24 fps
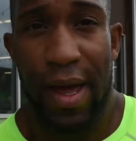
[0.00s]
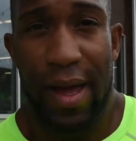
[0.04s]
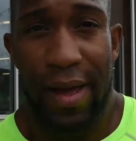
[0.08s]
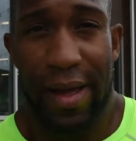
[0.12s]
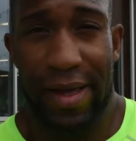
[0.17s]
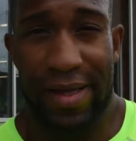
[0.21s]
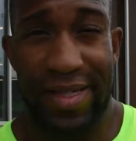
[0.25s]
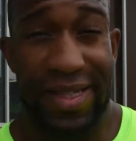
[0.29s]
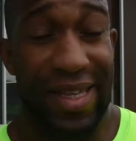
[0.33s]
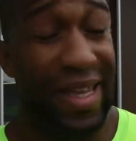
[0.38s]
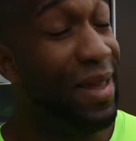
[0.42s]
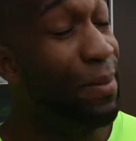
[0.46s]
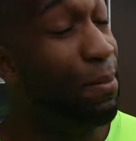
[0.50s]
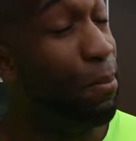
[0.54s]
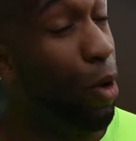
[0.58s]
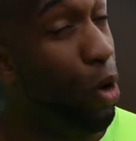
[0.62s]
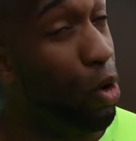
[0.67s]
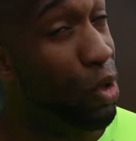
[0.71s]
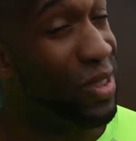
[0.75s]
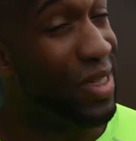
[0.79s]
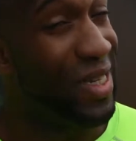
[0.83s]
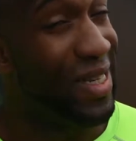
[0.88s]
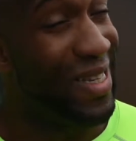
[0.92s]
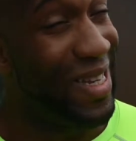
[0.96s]
It's the
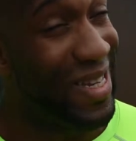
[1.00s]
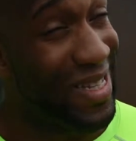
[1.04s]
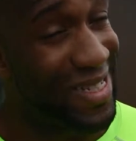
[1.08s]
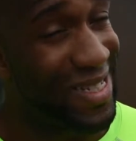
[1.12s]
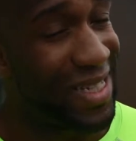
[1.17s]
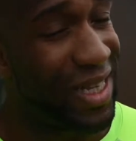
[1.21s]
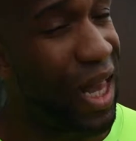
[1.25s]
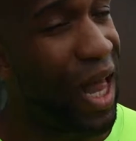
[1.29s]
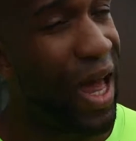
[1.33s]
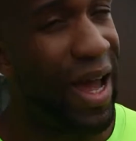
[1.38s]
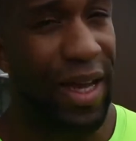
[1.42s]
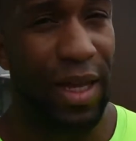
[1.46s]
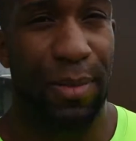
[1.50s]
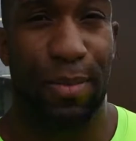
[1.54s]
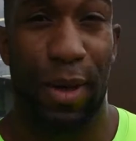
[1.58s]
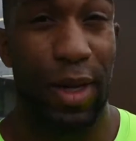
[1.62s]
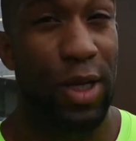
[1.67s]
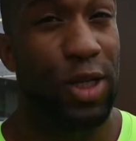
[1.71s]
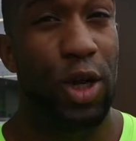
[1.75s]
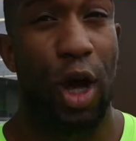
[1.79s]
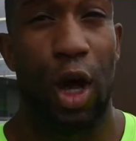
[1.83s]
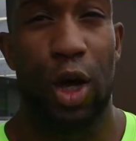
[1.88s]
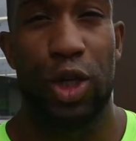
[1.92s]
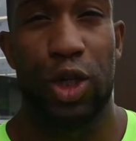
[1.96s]
most disliked, but
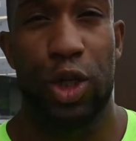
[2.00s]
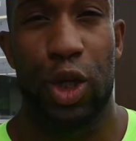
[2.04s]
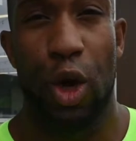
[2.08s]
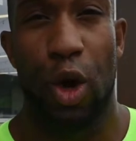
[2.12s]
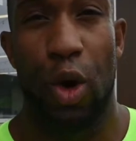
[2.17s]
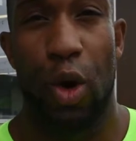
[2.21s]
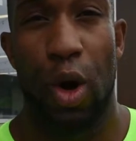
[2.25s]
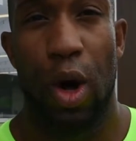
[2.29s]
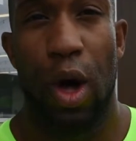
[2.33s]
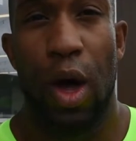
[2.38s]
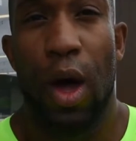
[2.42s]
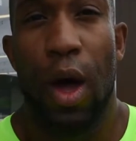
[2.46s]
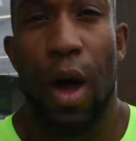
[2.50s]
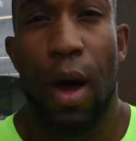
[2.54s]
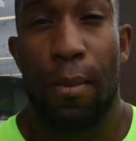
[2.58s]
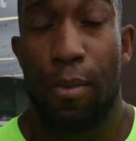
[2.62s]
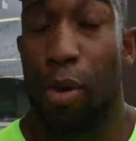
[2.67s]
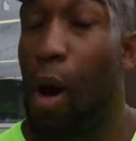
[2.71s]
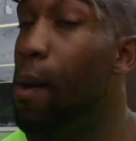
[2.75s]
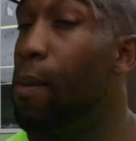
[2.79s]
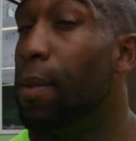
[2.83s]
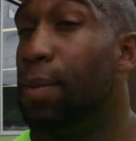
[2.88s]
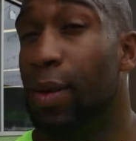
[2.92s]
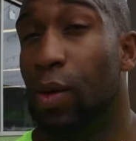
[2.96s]
it's also
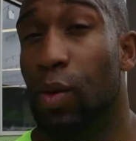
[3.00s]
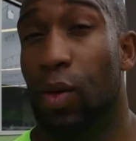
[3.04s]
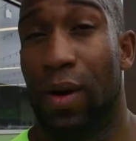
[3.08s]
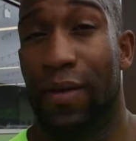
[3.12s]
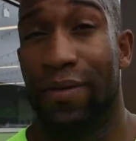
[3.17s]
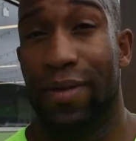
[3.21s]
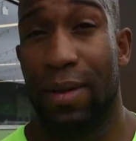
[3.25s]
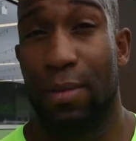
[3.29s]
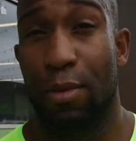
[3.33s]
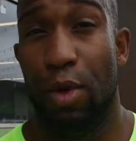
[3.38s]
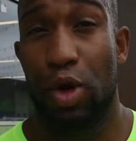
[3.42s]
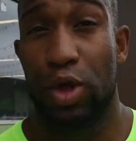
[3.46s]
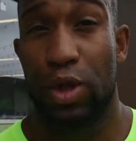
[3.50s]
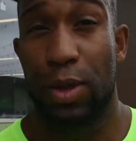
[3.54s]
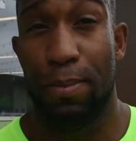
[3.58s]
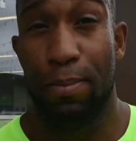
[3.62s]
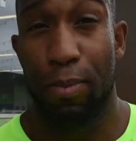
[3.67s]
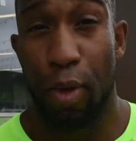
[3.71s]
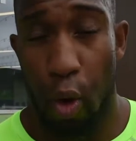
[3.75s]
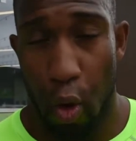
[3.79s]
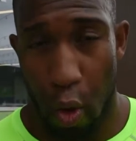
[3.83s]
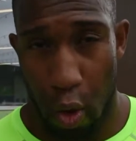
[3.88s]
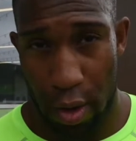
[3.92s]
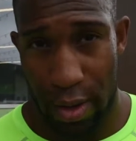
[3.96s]
probably one of the most
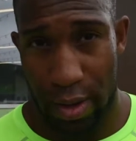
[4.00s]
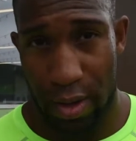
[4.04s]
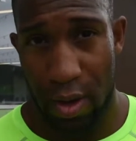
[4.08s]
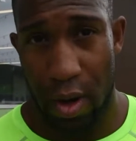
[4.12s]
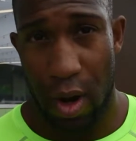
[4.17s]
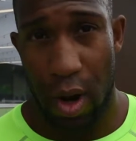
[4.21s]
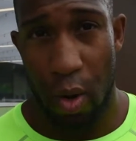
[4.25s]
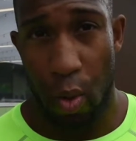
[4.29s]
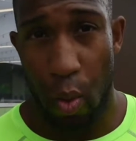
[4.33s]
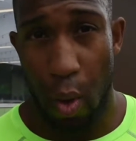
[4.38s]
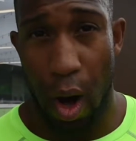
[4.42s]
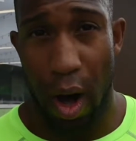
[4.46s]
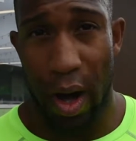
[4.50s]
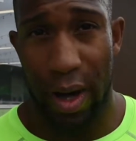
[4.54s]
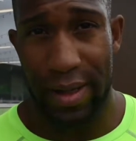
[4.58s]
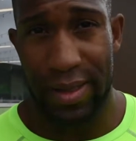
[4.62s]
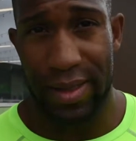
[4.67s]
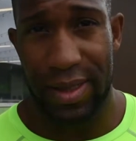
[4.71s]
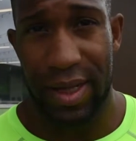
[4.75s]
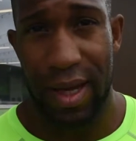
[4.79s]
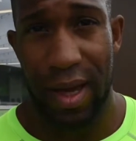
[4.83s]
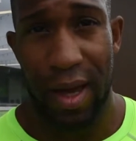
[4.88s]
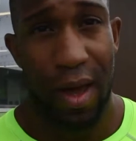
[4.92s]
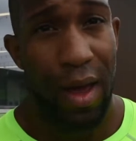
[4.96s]
important
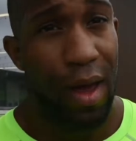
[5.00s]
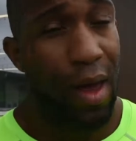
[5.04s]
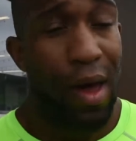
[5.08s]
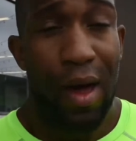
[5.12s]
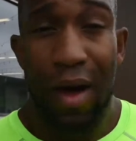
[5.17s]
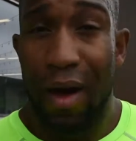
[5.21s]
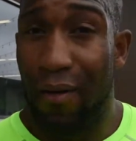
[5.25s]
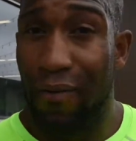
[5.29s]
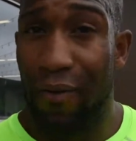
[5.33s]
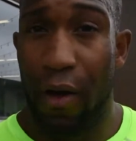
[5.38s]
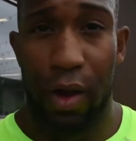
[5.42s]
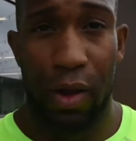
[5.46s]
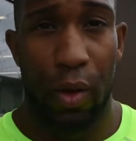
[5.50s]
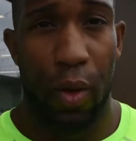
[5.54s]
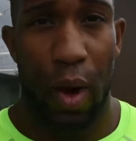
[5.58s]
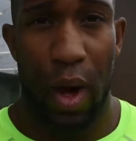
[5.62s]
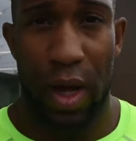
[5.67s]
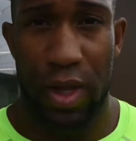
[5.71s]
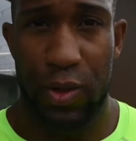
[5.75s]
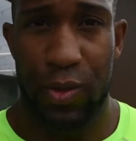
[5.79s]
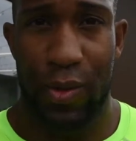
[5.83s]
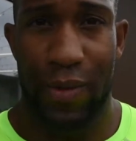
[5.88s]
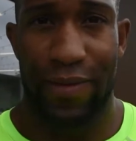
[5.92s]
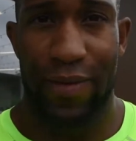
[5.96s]
WODs of all the
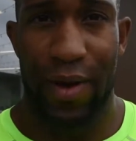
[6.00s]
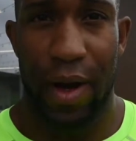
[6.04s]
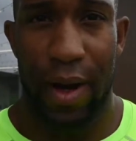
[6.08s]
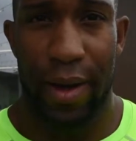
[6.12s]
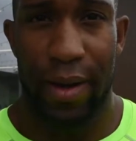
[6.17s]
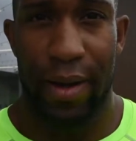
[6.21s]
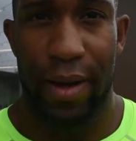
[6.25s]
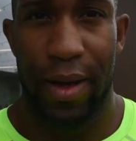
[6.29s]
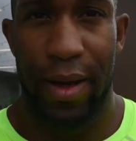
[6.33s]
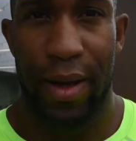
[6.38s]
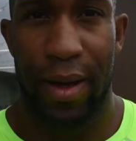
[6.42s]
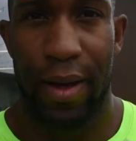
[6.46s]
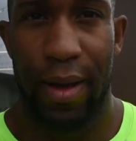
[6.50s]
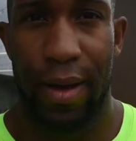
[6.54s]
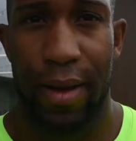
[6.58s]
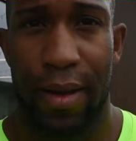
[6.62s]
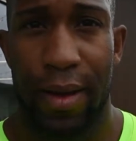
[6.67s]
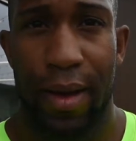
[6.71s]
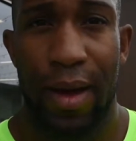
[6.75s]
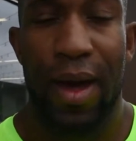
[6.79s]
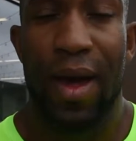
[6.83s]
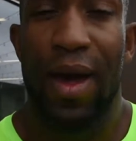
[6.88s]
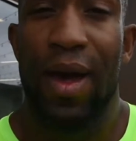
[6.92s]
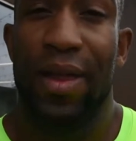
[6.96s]
WODs we've done.
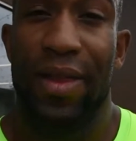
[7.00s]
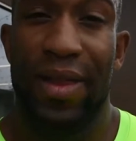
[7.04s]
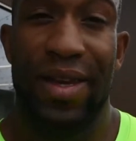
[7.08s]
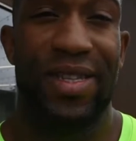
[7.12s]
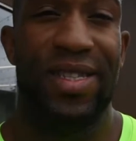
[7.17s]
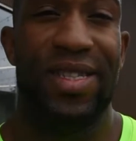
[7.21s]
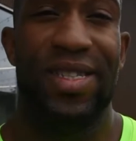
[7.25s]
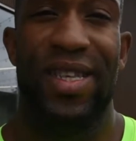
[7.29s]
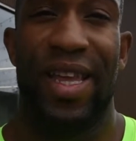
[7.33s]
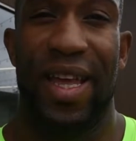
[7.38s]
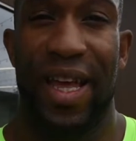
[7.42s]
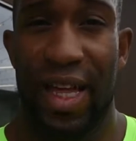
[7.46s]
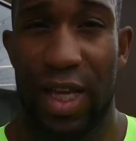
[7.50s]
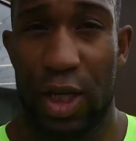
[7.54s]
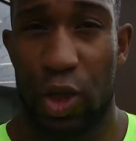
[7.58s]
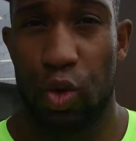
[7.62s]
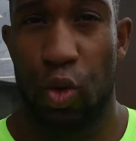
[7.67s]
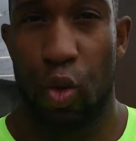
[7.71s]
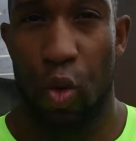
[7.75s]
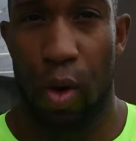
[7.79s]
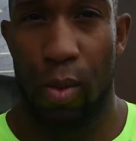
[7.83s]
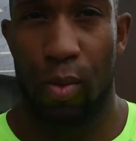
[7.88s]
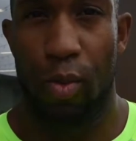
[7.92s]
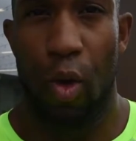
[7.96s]
This is the
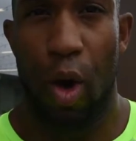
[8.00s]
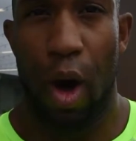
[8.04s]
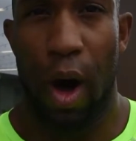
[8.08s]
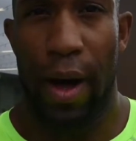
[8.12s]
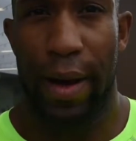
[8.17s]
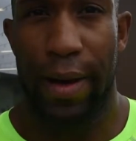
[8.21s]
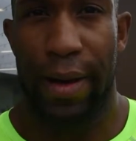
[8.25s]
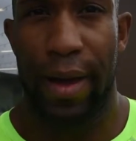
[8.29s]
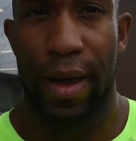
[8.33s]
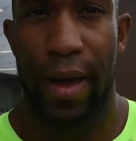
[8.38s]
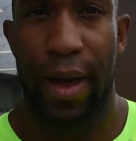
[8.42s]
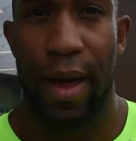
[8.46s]
inchworm WOD.